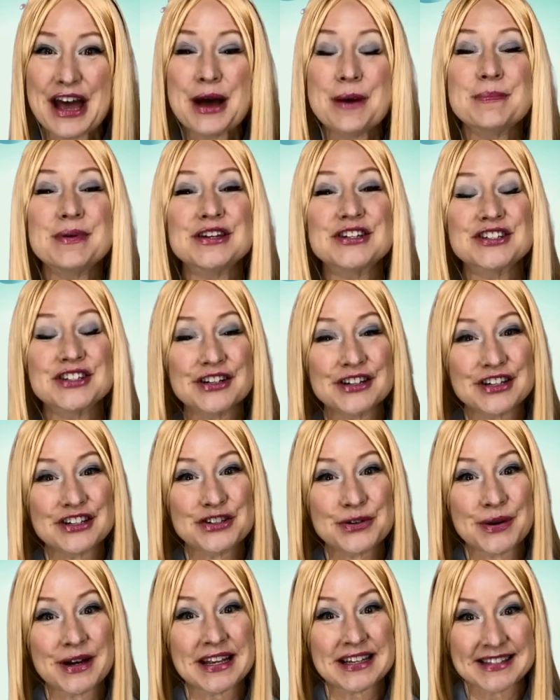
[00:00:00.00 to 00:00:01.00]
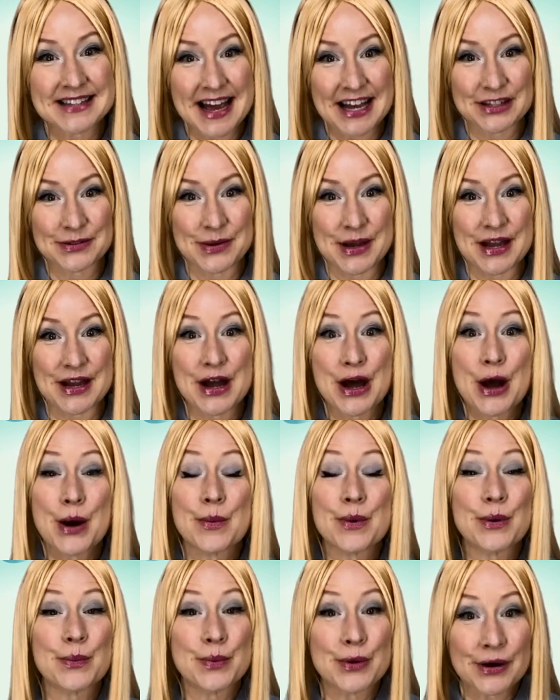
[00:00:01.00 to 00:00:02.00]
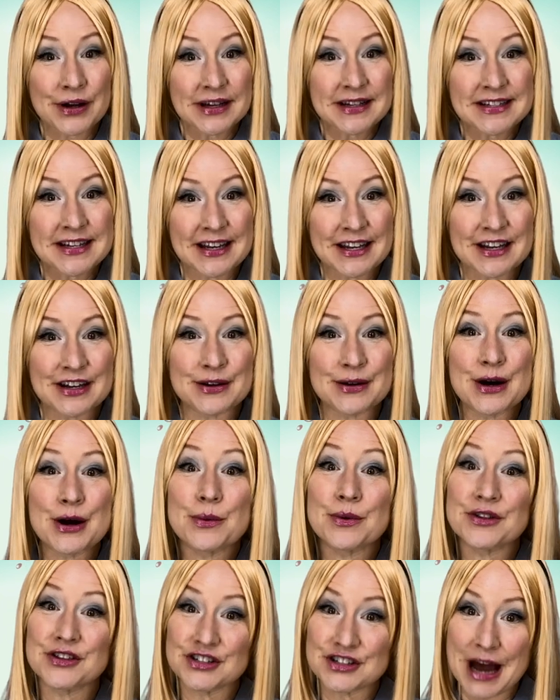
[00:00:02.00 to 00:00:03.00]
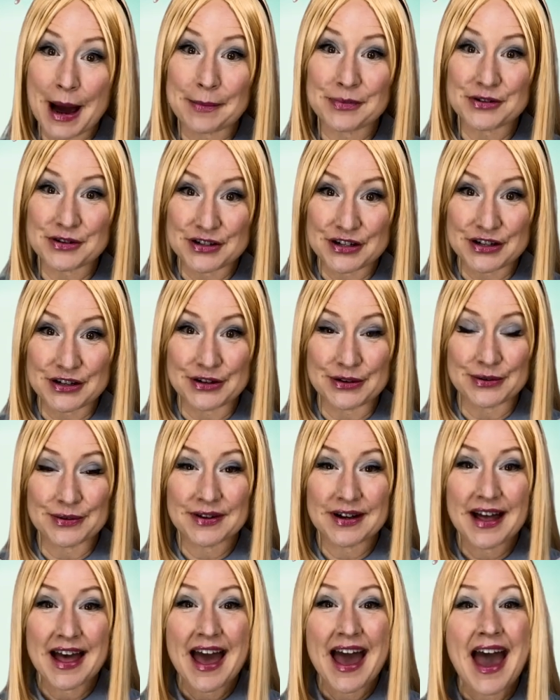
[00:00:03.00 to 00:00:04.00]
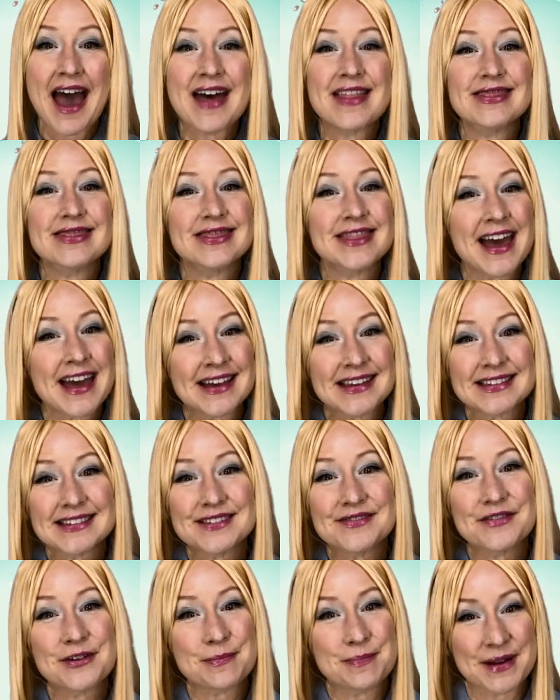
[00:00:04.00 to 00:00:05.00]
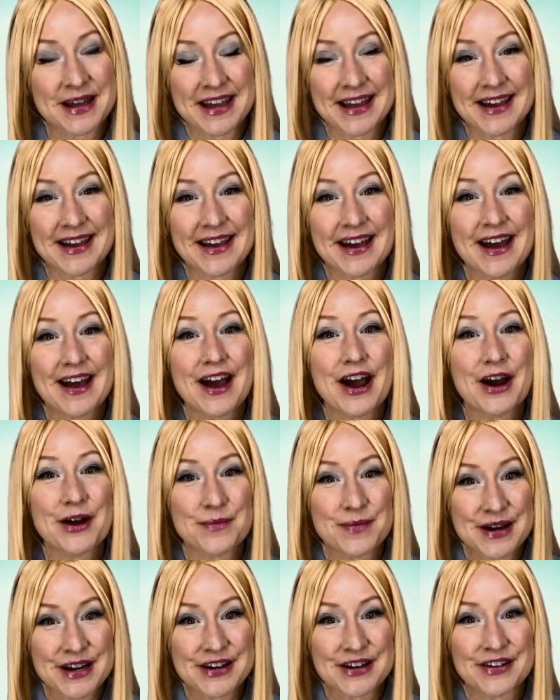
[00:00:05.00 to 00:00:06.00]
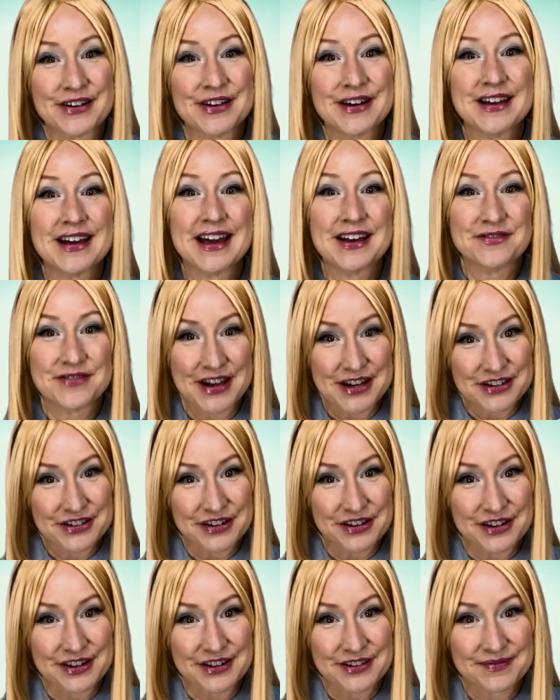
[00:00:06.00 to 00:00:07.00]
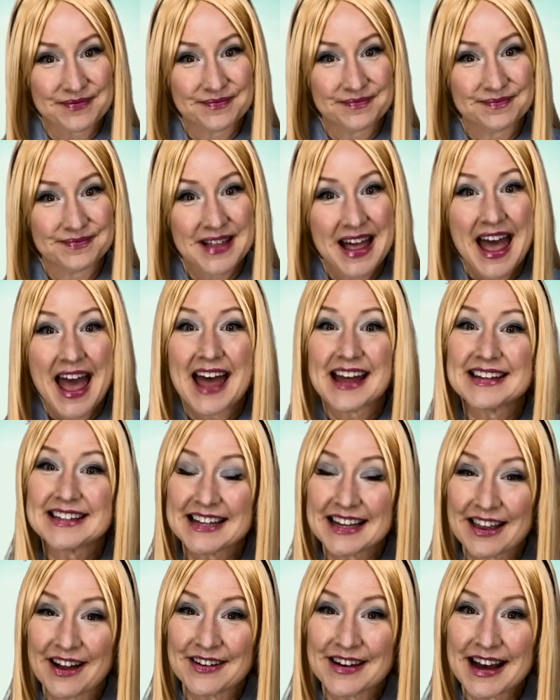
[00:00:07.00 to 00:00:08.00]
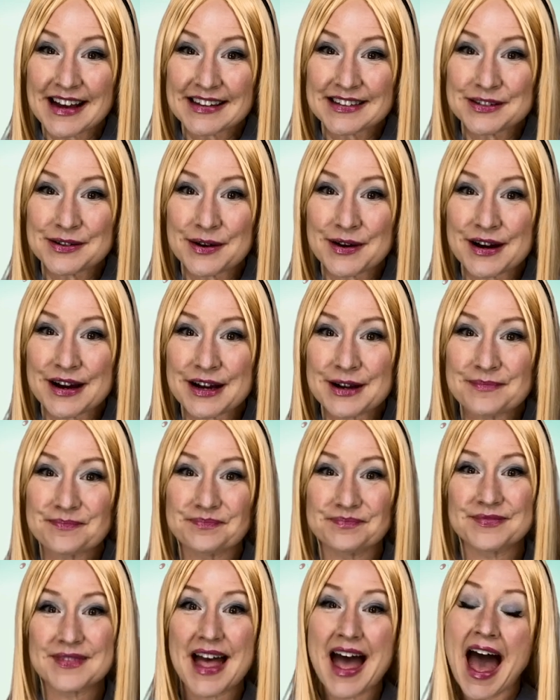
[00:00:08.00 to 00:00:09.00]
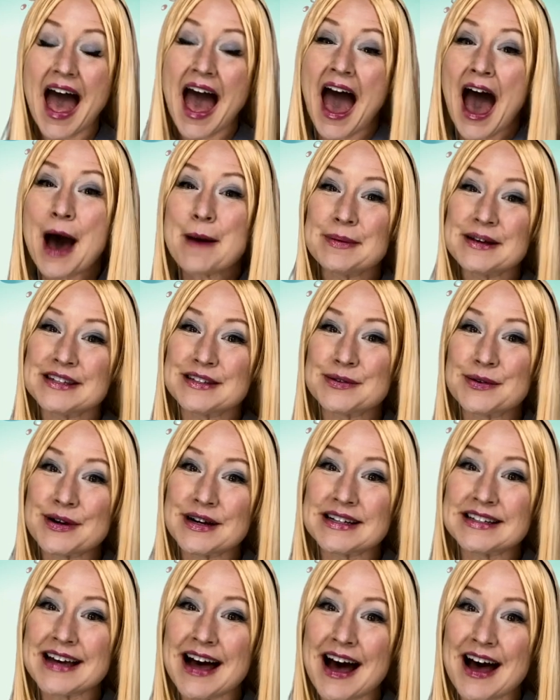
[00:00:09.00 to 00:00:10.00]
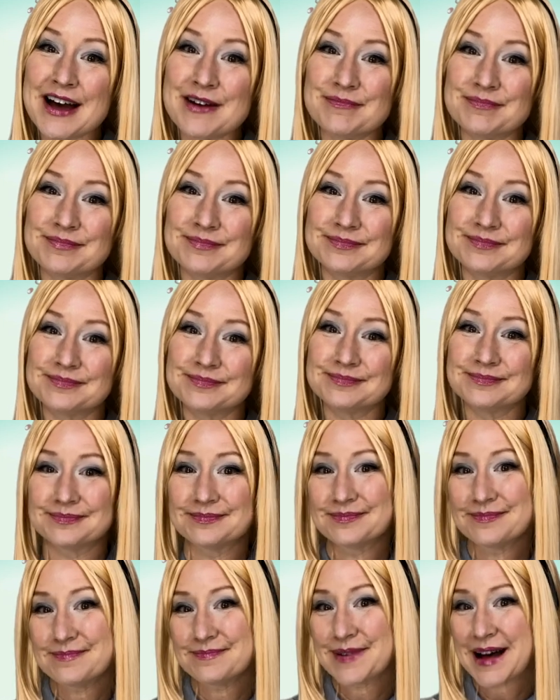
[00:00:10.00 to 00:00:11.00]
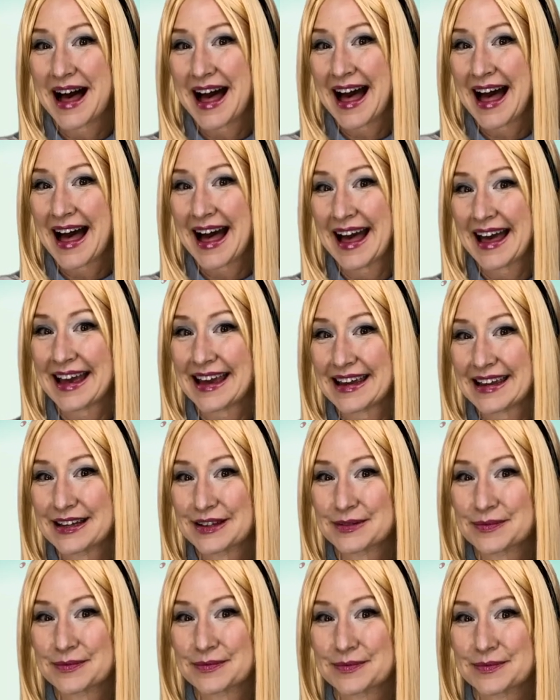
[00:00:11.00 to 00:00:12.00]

Be sure to join us next week where we'll continue with Chapter 2. And thanks for being a reader adventurer. Until our next story, happy story time! Bye!